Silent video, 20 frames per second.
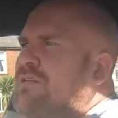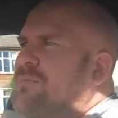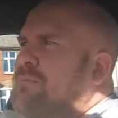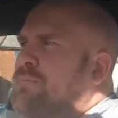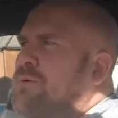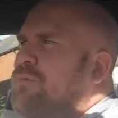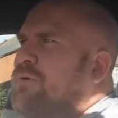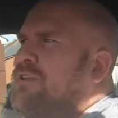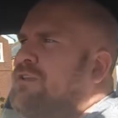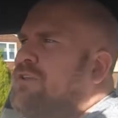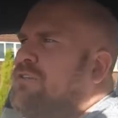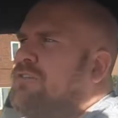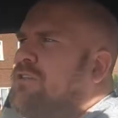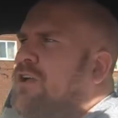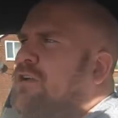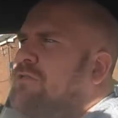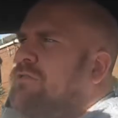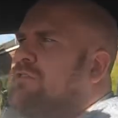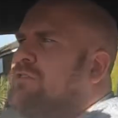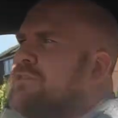But when you
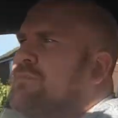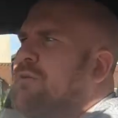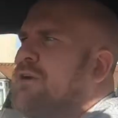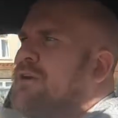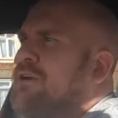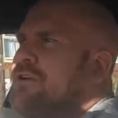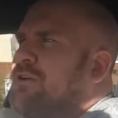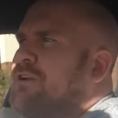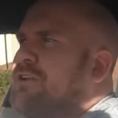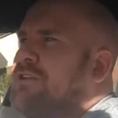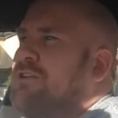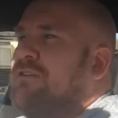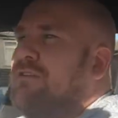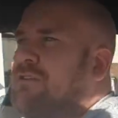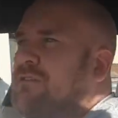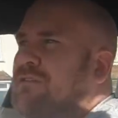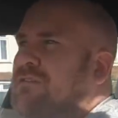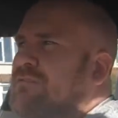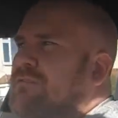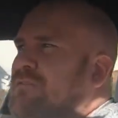don't smoke and
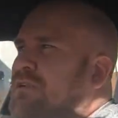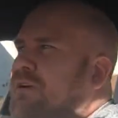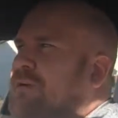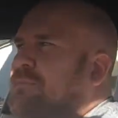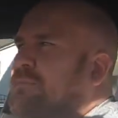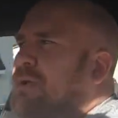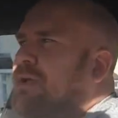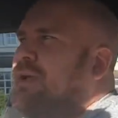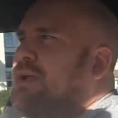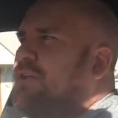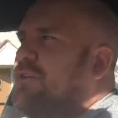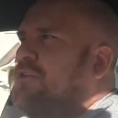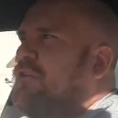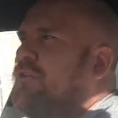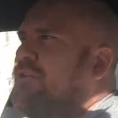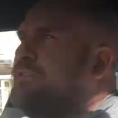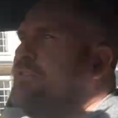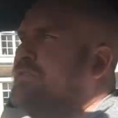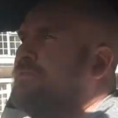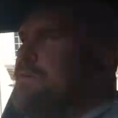you're like me, a
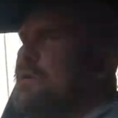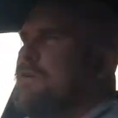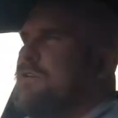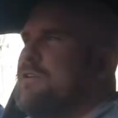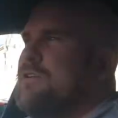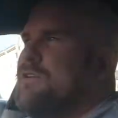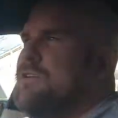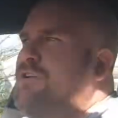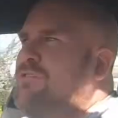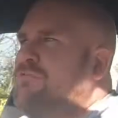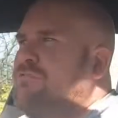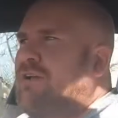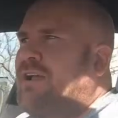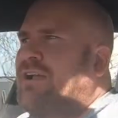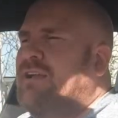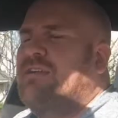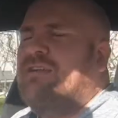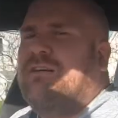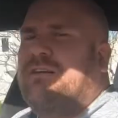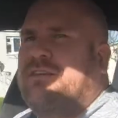non-smoker, you
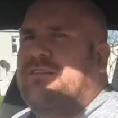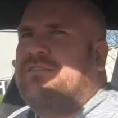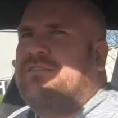recognize